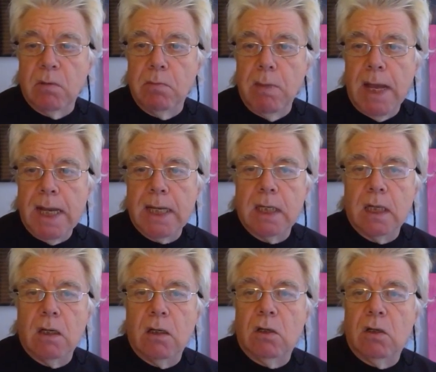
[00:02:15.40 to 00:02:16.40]
MAG
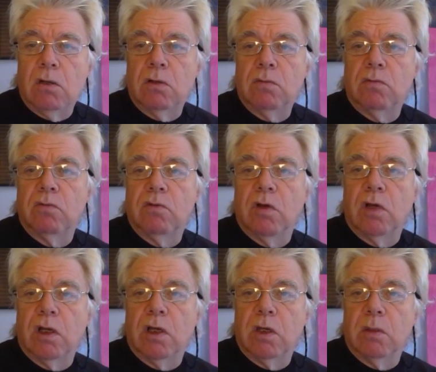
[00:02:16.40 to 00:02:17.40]
are
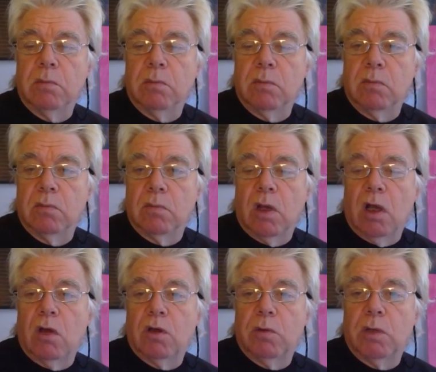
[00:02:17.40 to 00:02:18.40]

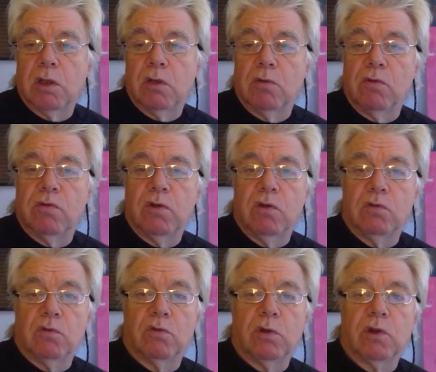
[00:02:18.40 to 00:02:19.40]
arguing that the
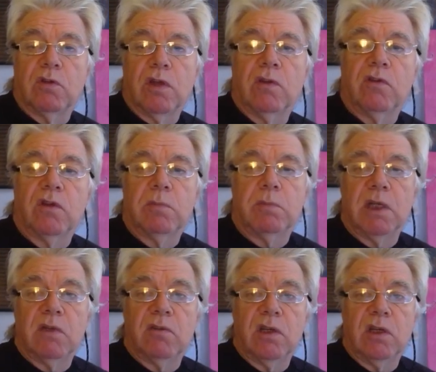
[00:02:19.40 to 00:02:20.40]
refusal to extend
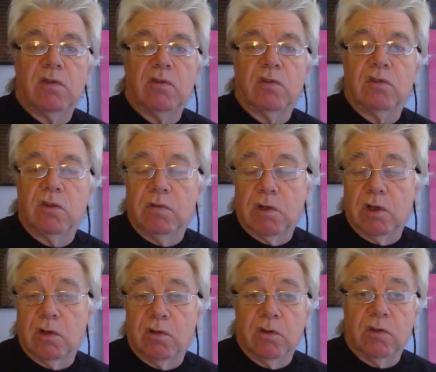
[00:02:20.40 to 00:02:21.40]
CBT
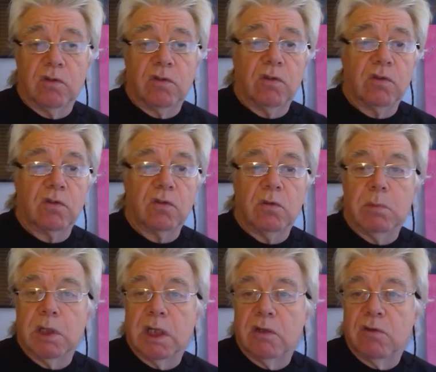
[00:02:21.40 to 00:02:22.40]
certificates is
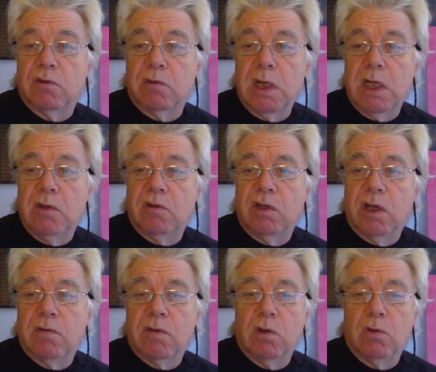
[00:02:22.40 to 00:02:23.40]
discriminatory.
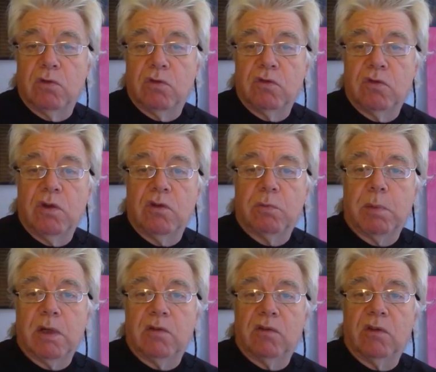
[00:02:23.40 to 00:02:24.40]
TfL's street
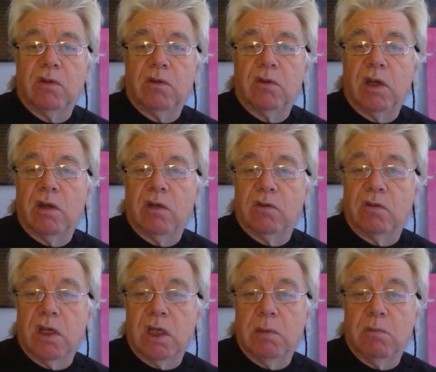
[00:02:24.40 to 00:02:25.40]
space
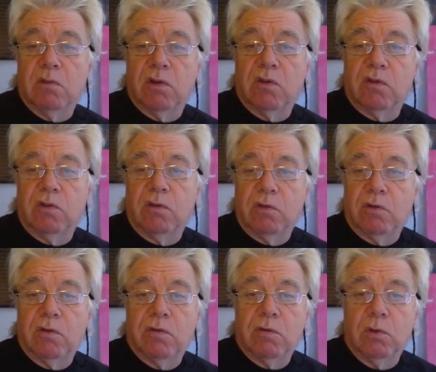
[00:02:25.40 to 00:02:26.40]
schemes are
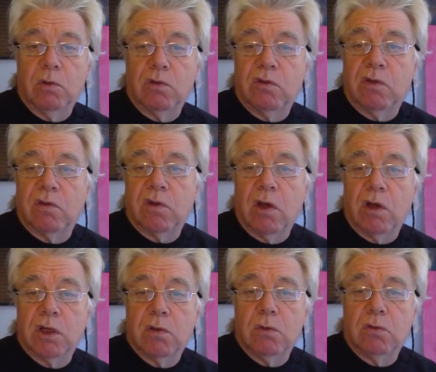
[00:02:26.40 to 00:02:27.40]
seriously flawed, says the
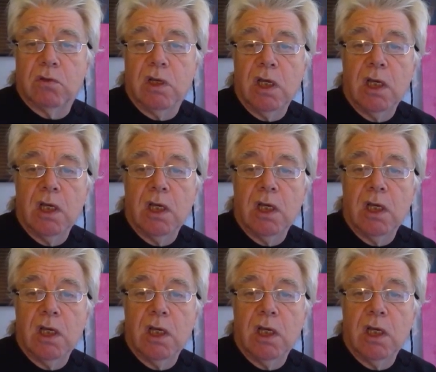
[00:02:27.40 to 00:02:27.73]
High Court.